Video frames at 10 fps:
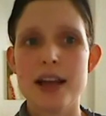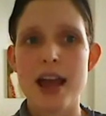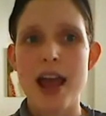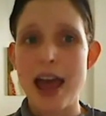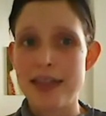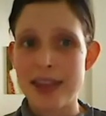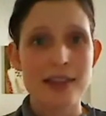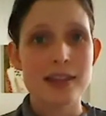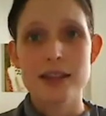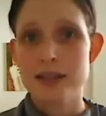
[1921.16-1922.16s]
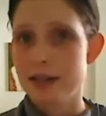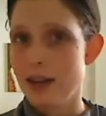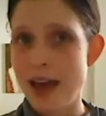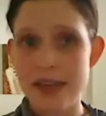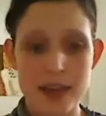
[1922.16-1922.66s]
then
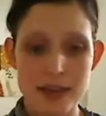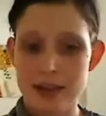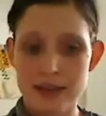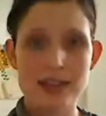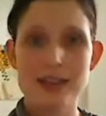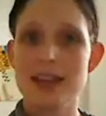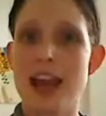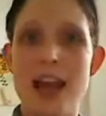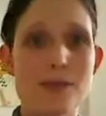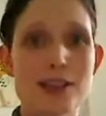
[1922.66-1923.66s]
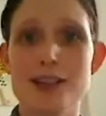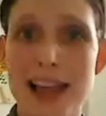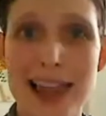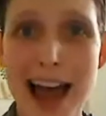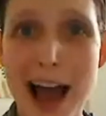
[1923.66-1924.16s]
this came into
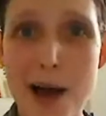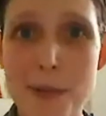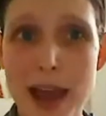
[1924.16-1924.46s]
my lap,